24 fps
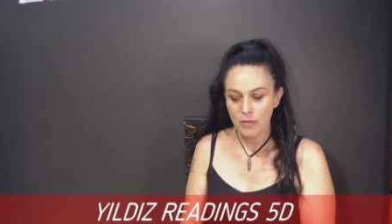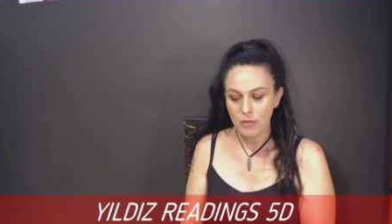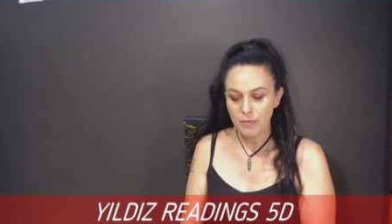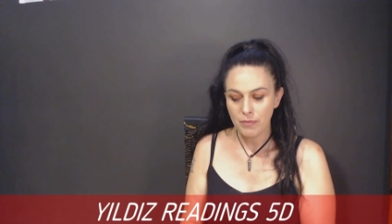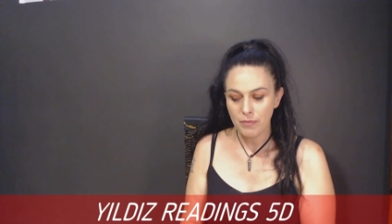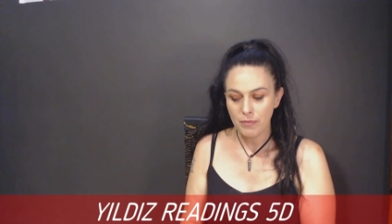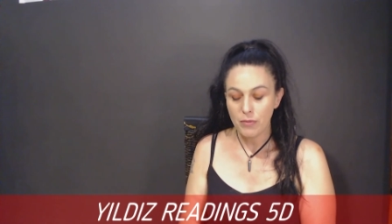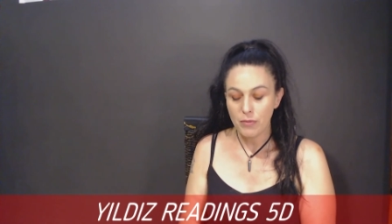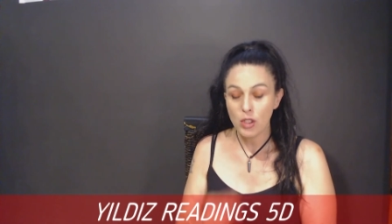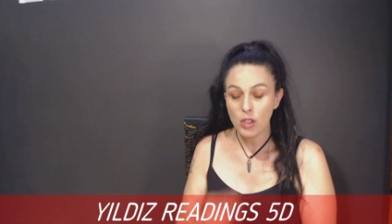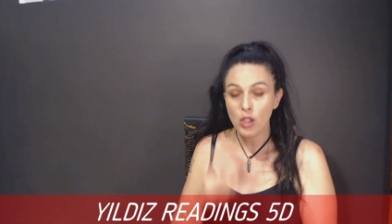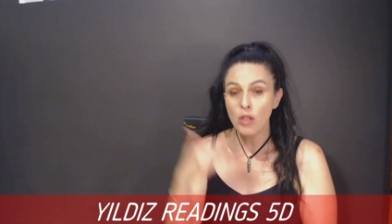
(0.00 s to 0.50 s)

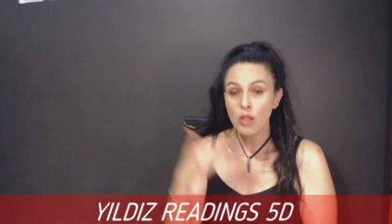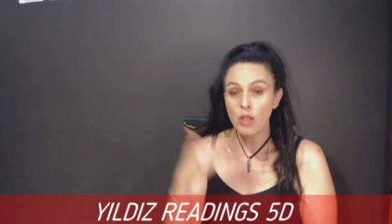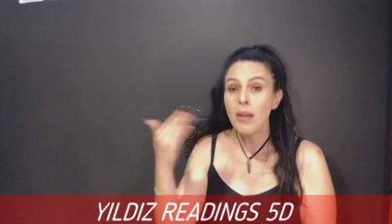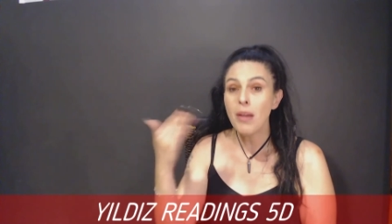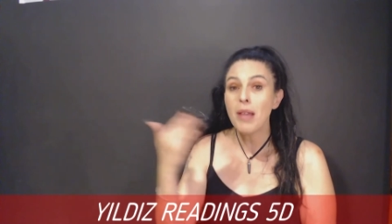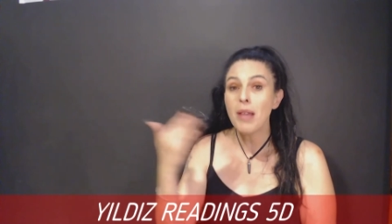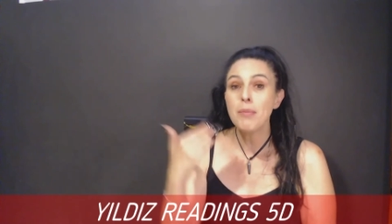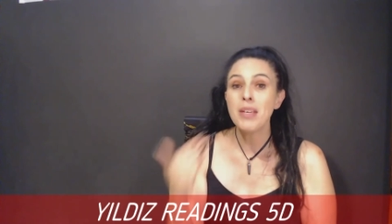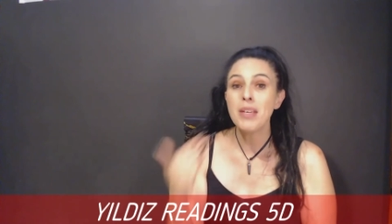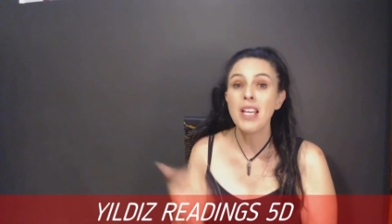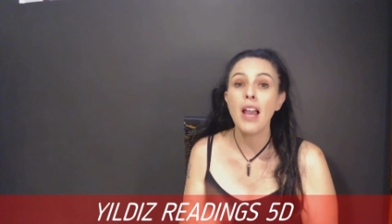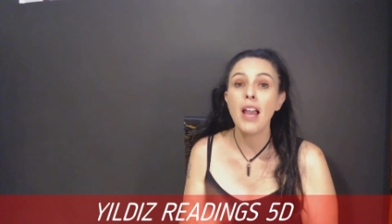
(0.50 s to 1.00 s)
you may
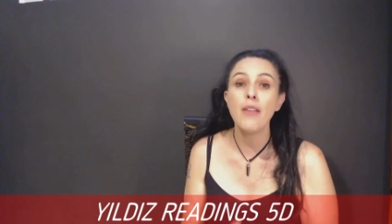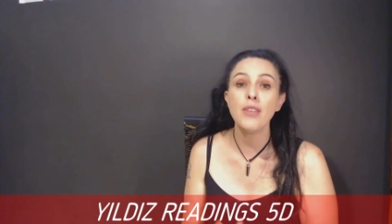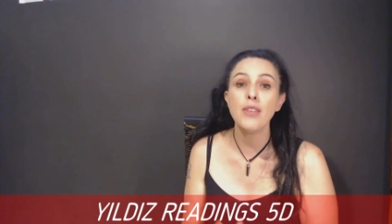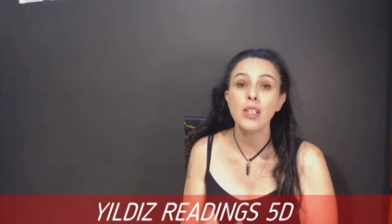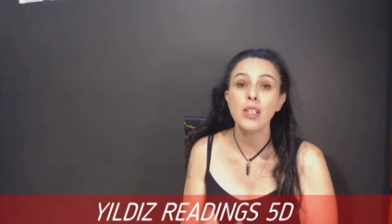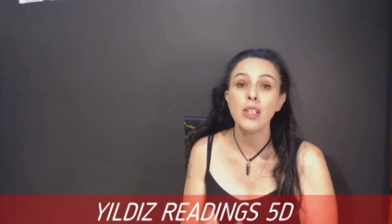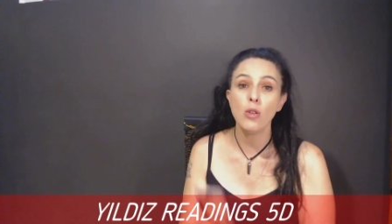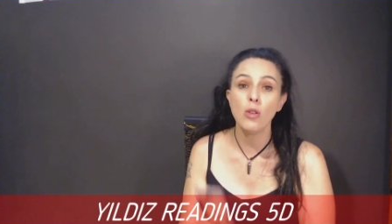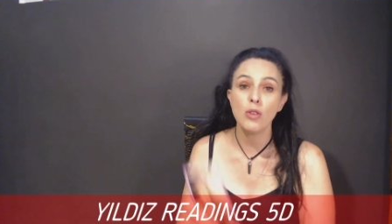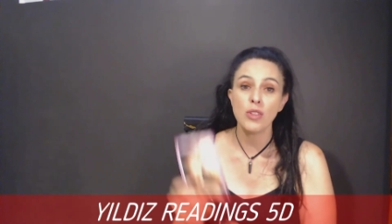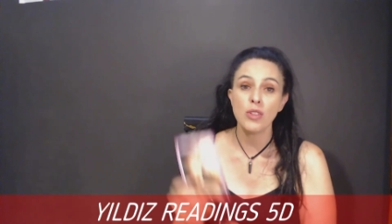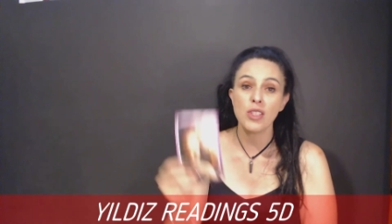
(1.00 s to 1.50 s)
be having a
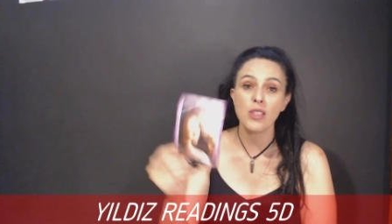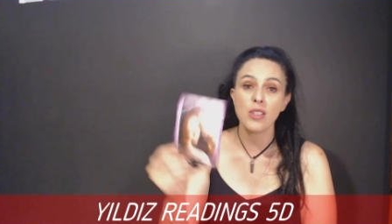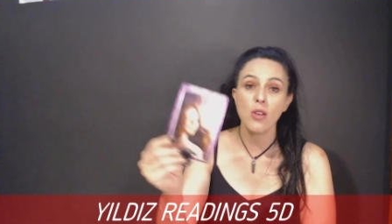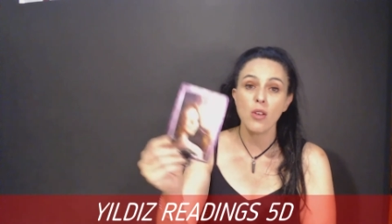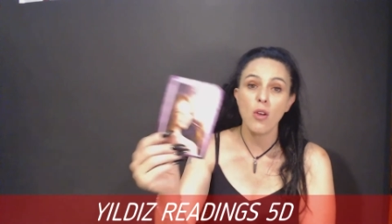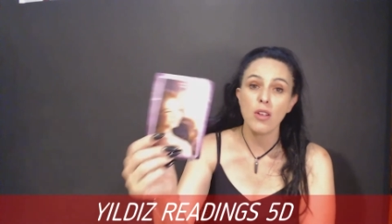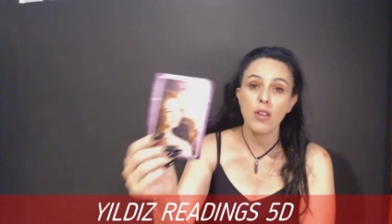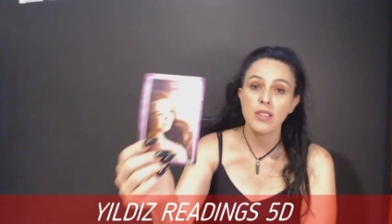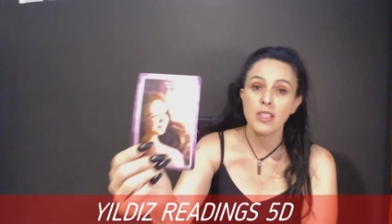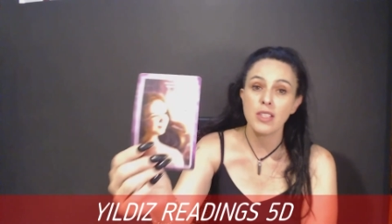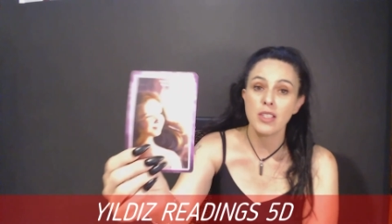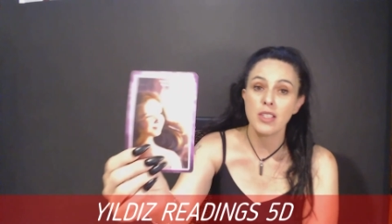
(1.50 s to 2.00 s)
lot of
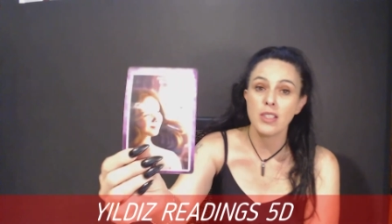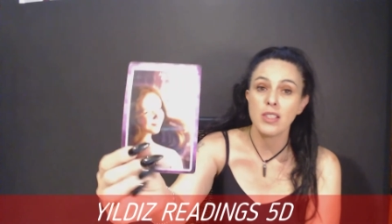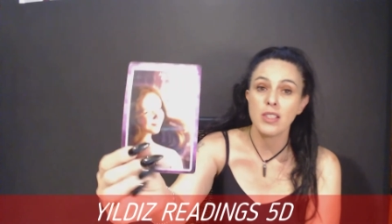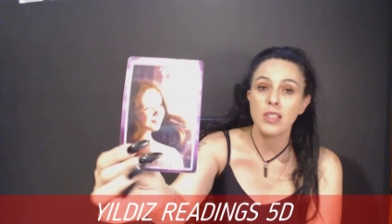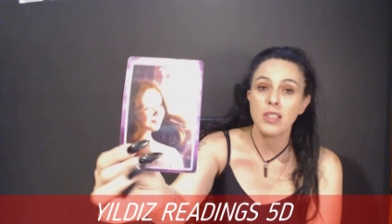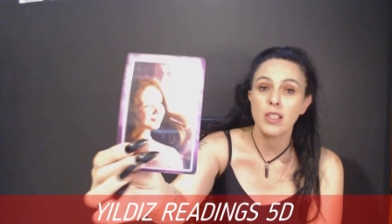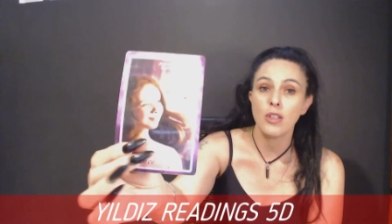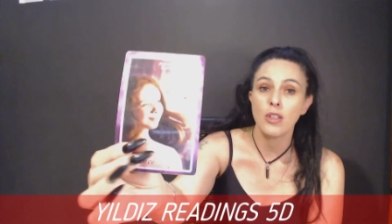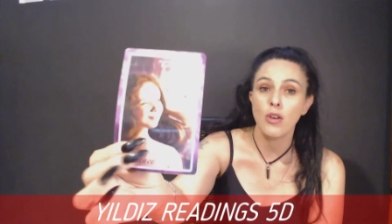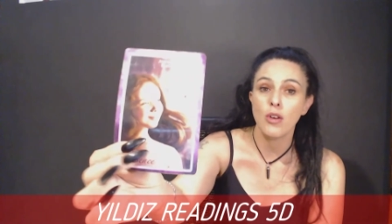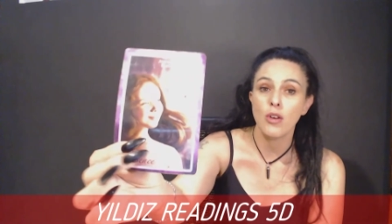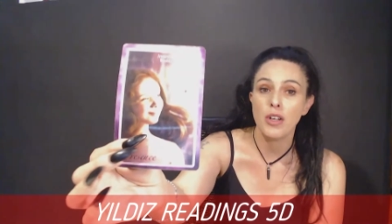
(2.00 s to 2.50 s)
signs and
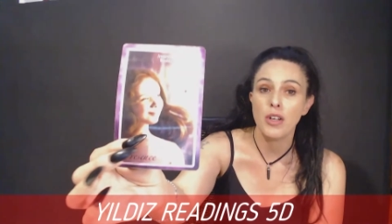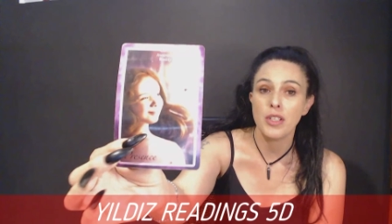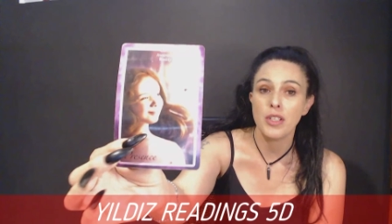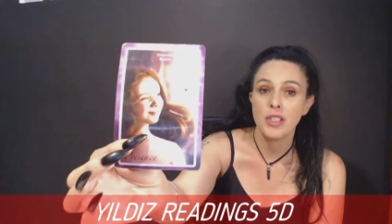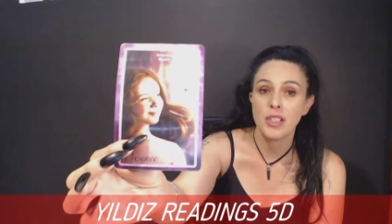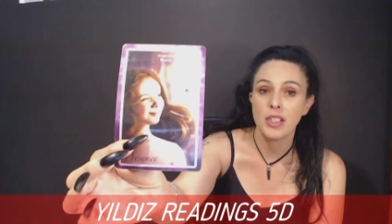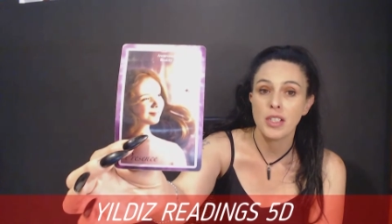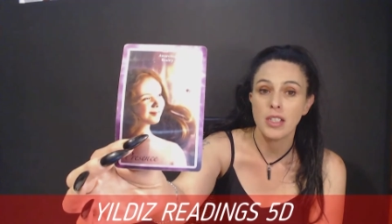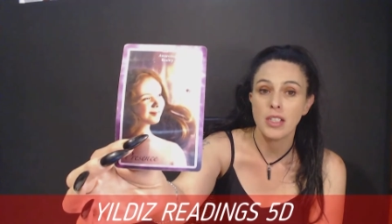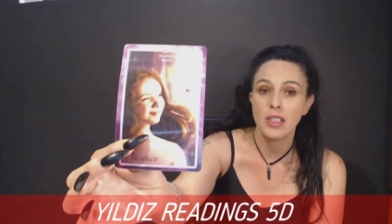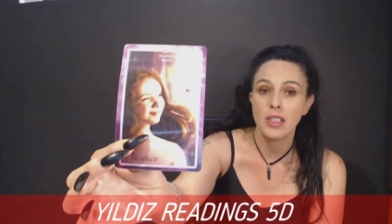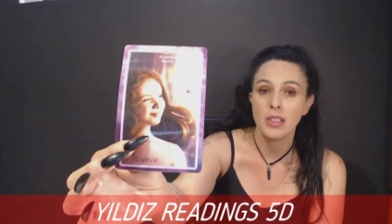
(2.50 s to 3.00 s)

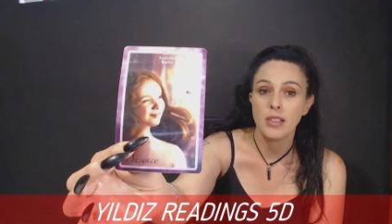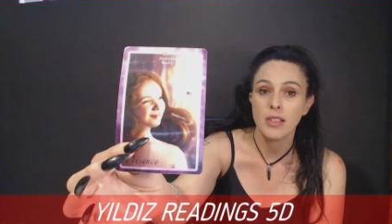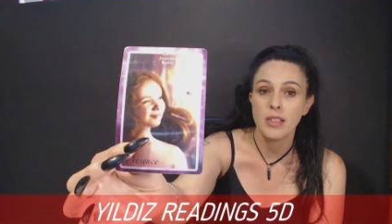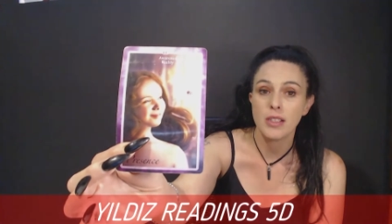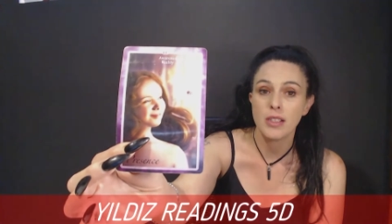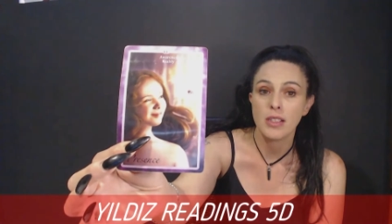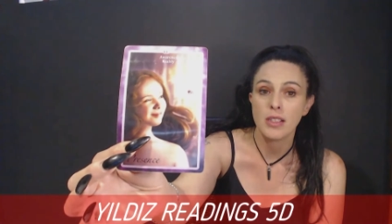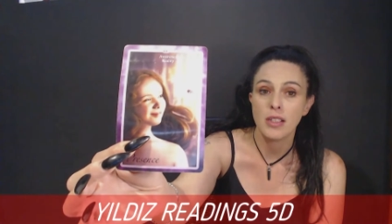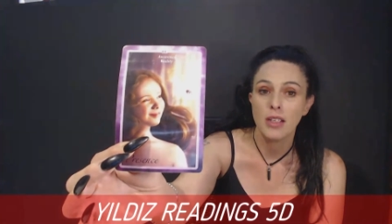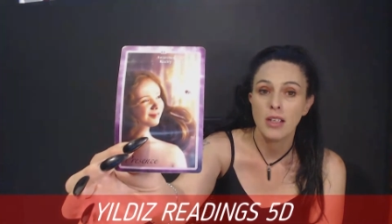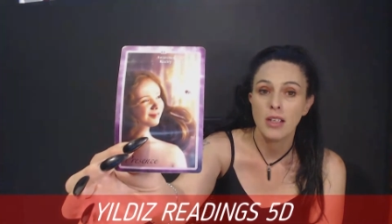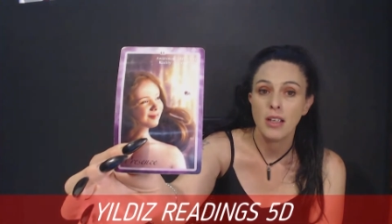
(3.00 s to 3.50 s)
synchronicities.